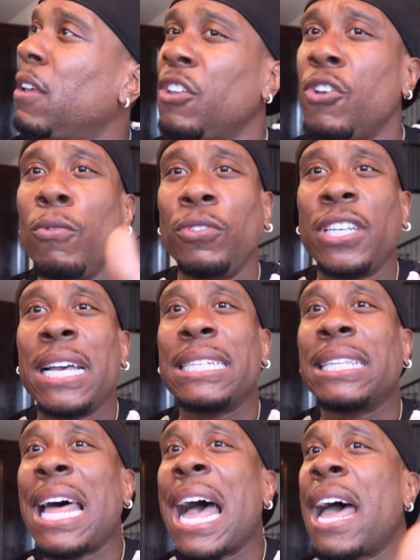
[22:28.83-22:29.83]
You
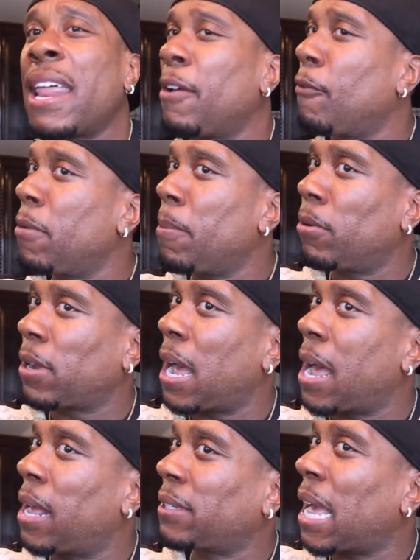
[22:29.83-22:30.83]
just lied. And remember,
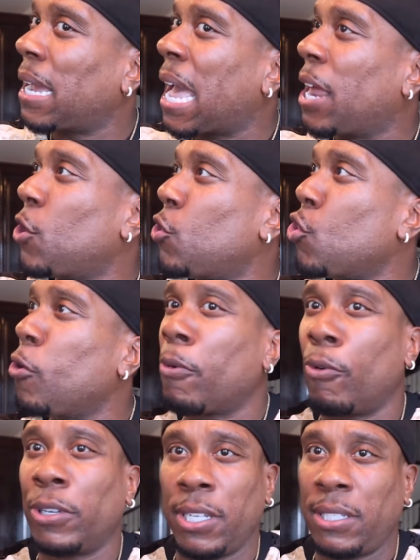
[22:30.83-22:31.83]
guys, I got
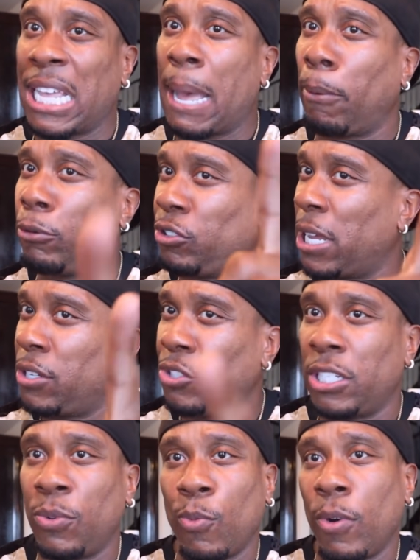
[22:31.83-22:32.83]
numerous examples. That's
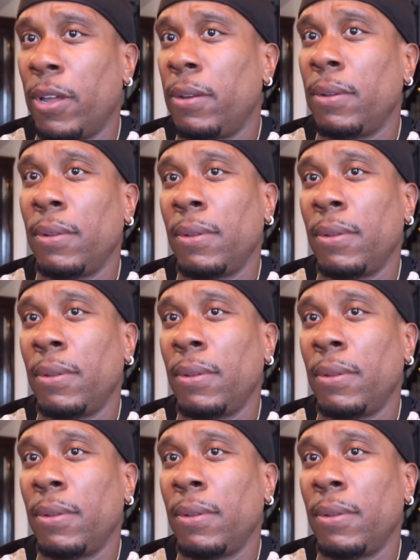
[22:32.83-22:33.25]
just one.